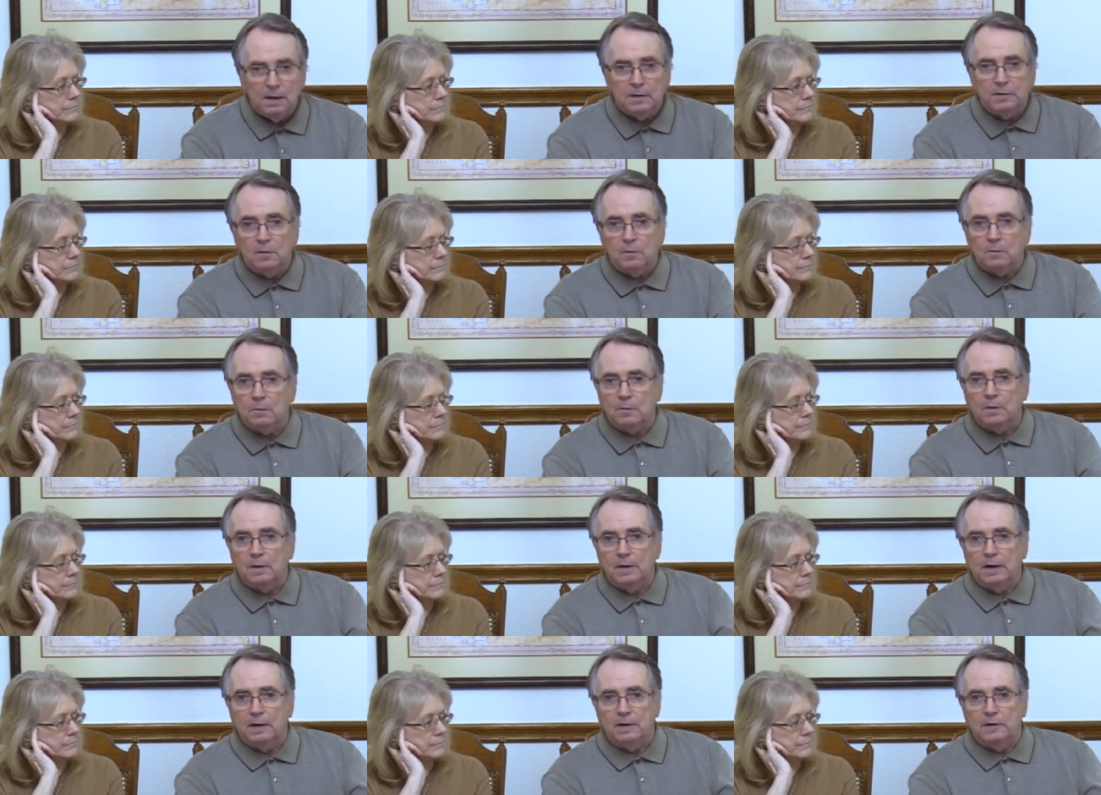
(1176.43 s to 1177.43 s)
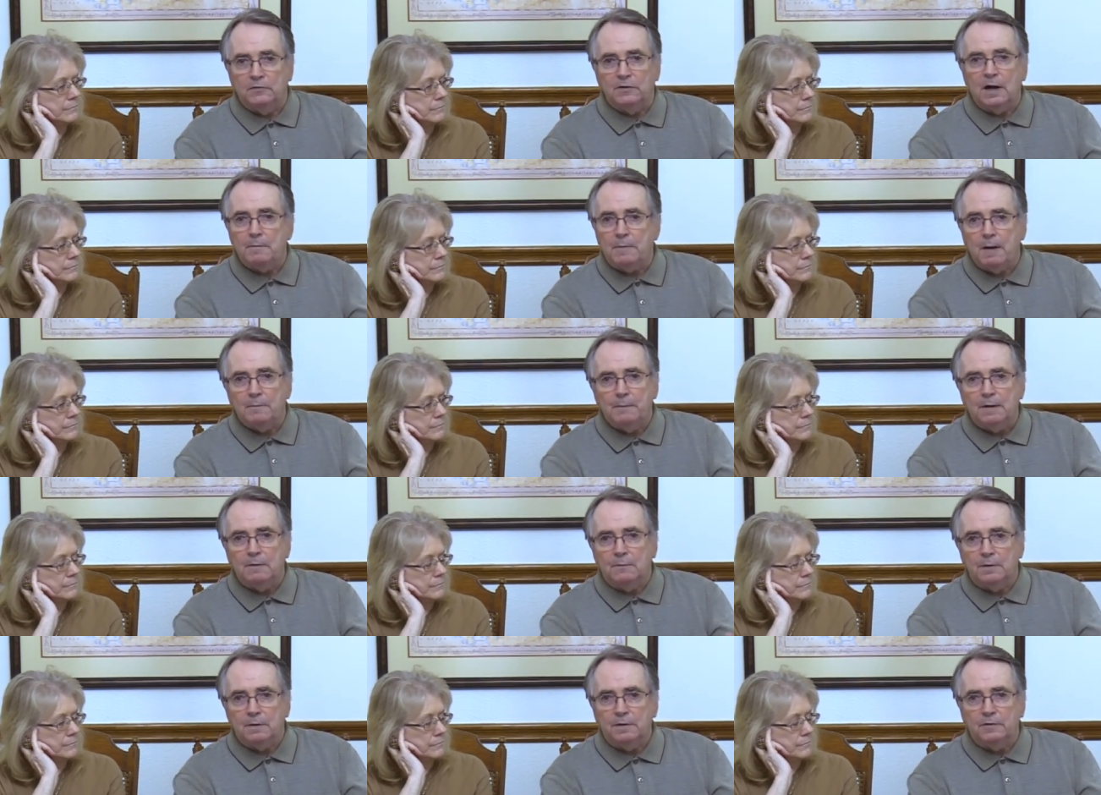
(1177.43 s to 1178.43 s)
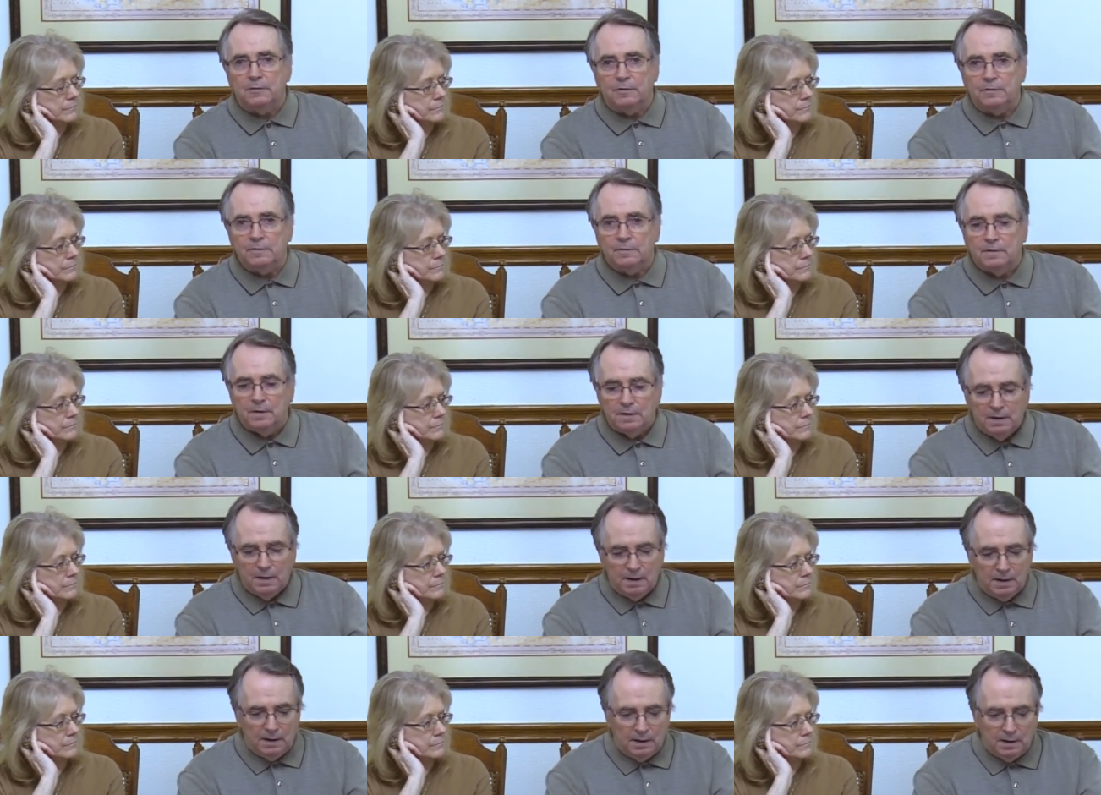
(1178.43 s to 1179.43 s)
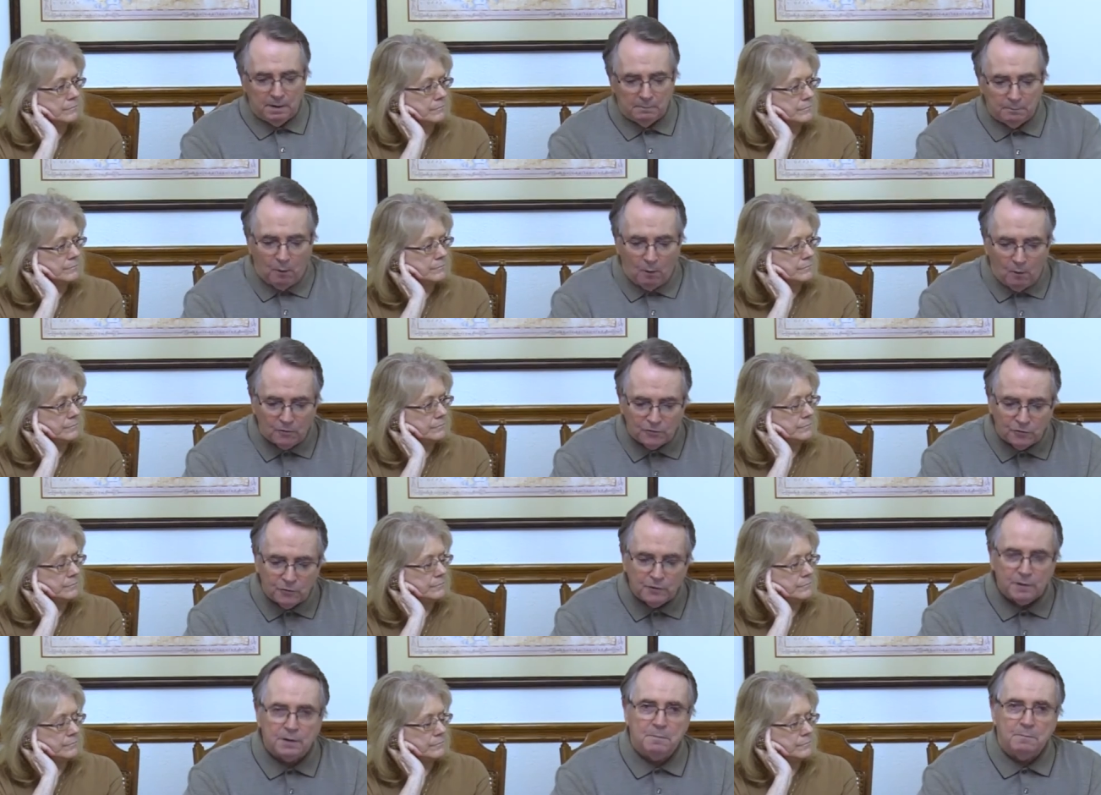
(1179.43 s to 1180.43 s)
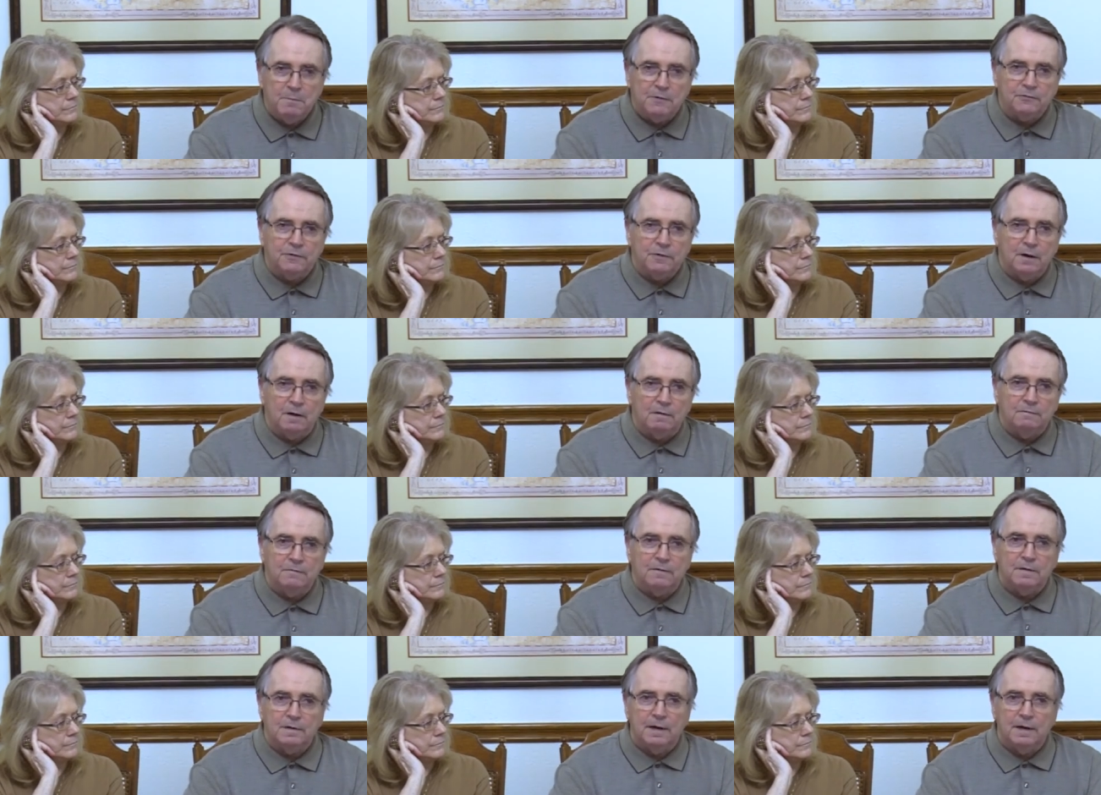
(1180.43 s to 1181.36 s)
Speaker 1: You know, it's not about being religious. Paul stood in the midst of